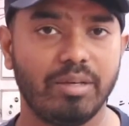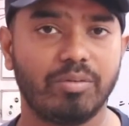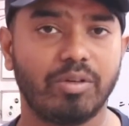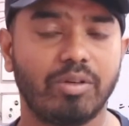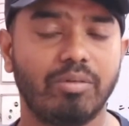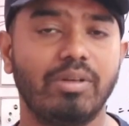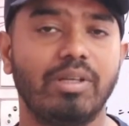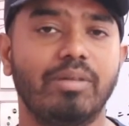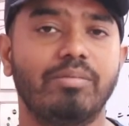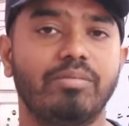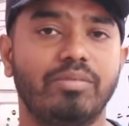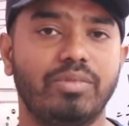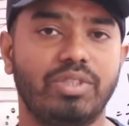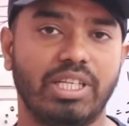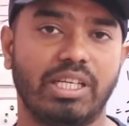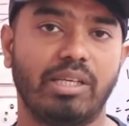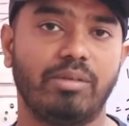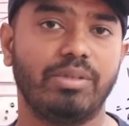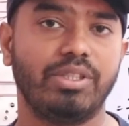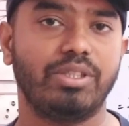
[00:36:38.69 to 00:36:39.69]
problem,
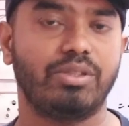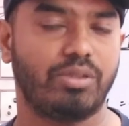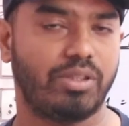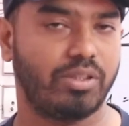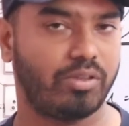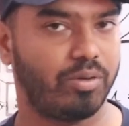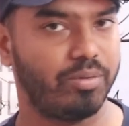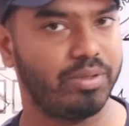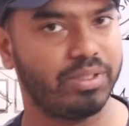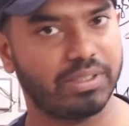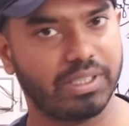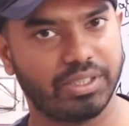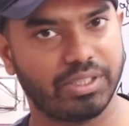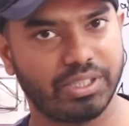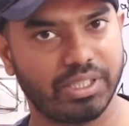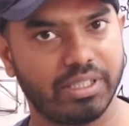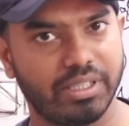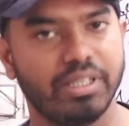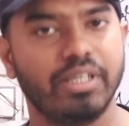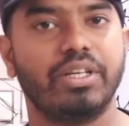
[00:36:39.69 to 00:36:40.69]
tell me to the comment
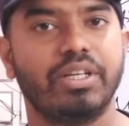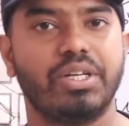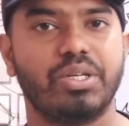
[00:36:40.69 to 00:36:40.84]
section.